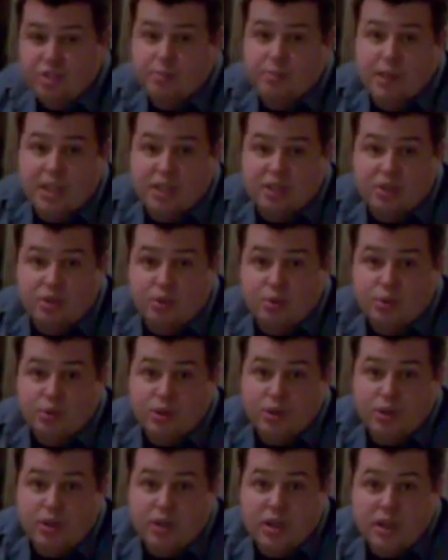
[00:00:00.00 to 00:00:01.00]
to make
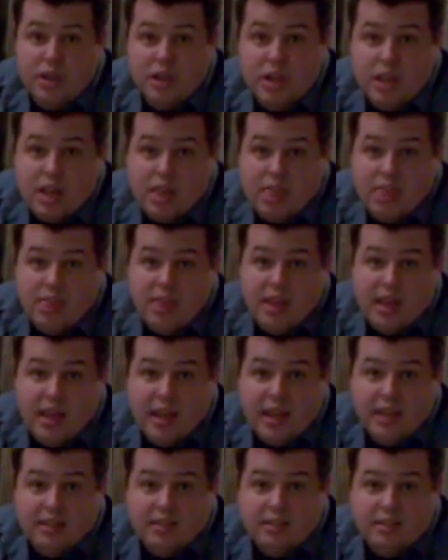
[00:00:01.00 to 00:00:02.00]
sure
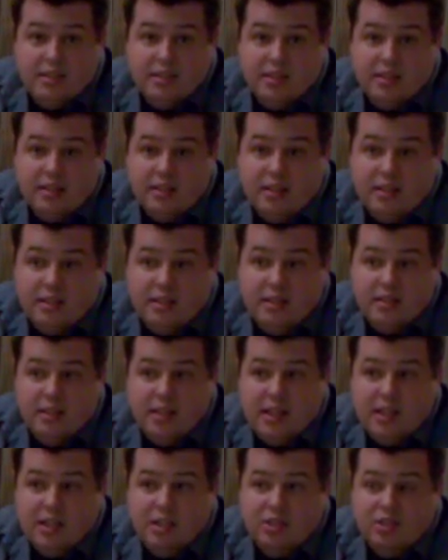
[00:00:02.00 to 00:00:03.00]
that the
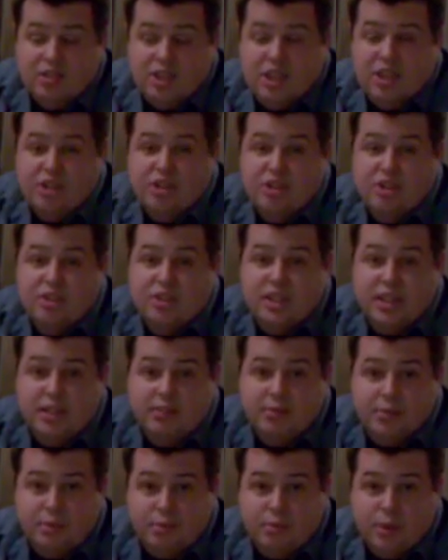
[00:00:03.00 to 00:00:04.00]
heat exchanger is
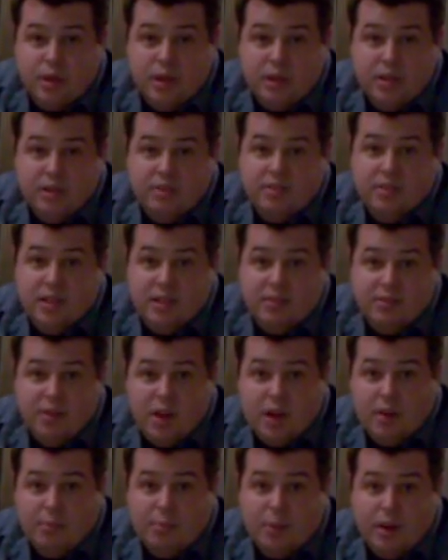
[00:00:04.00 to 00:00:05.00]
safe to run and safe to
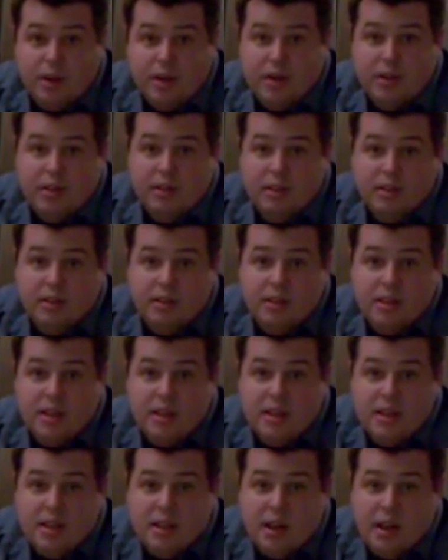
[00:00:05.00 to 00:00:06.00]
operate, and
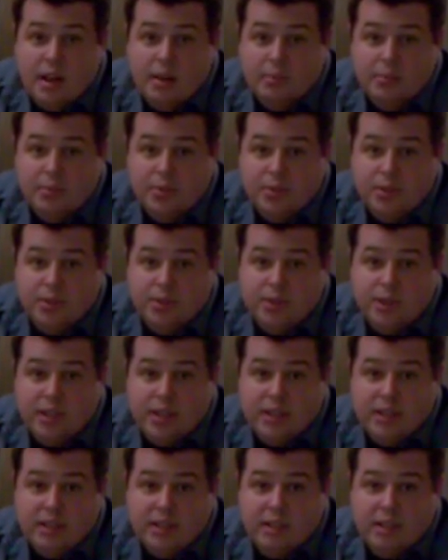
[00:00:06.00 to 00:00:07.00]
so you're
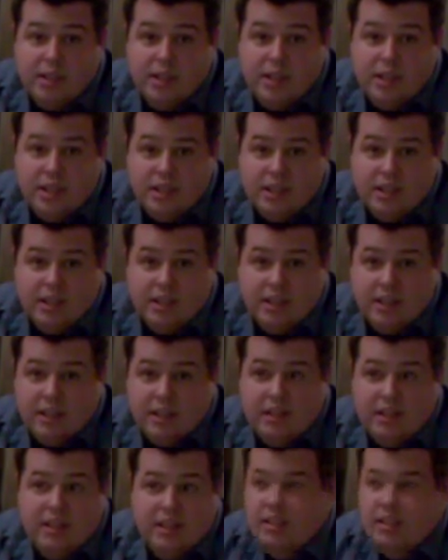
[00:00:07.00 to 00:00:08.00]
not getting
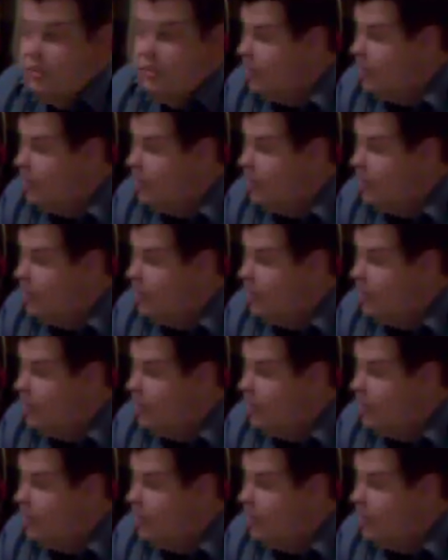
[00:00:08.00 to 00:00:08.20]
any